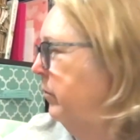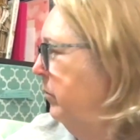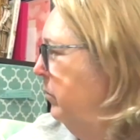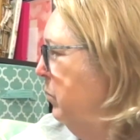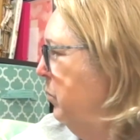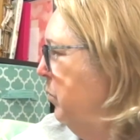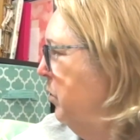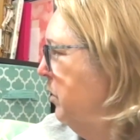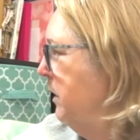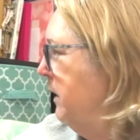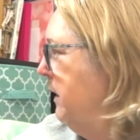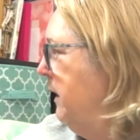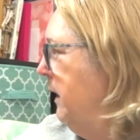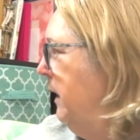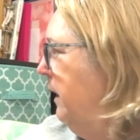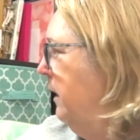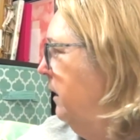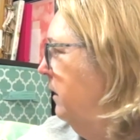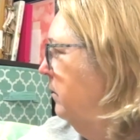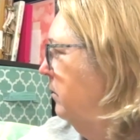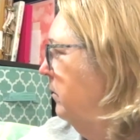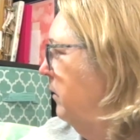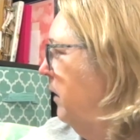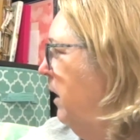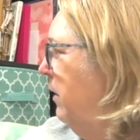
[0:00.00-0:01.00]
we'll see
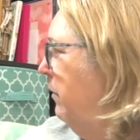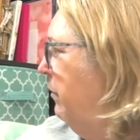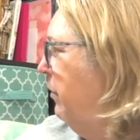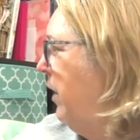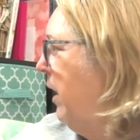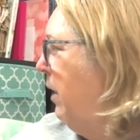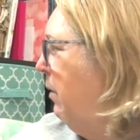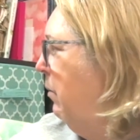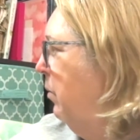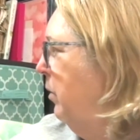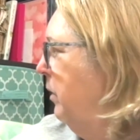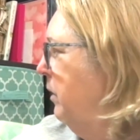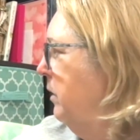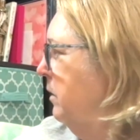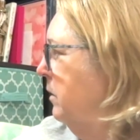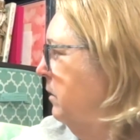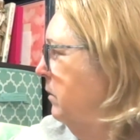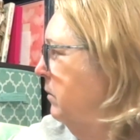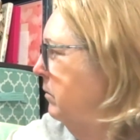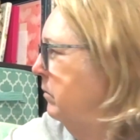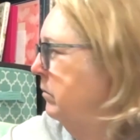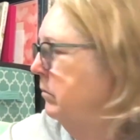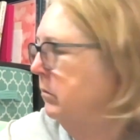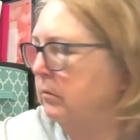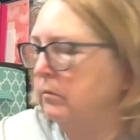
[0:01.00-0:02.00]
if that one
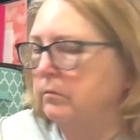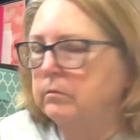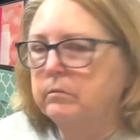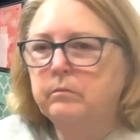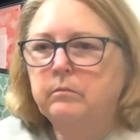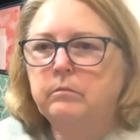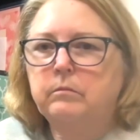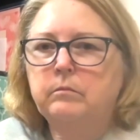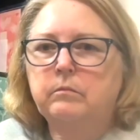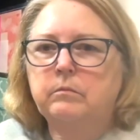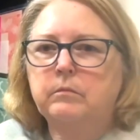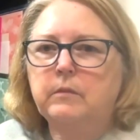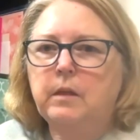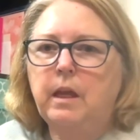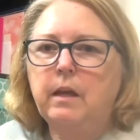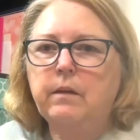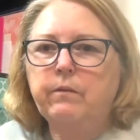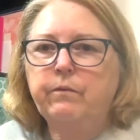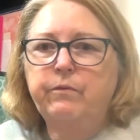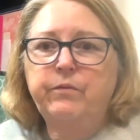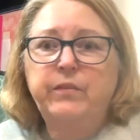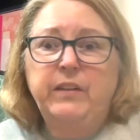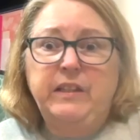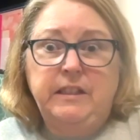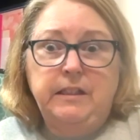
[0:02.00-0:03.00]

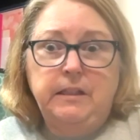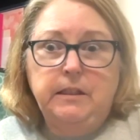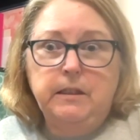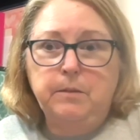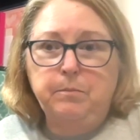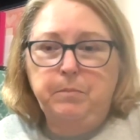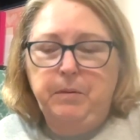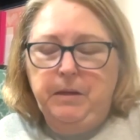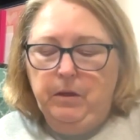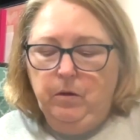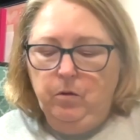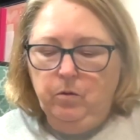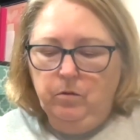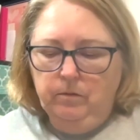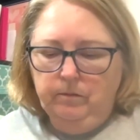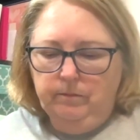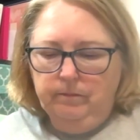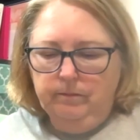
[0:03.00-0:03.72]
fits the bill.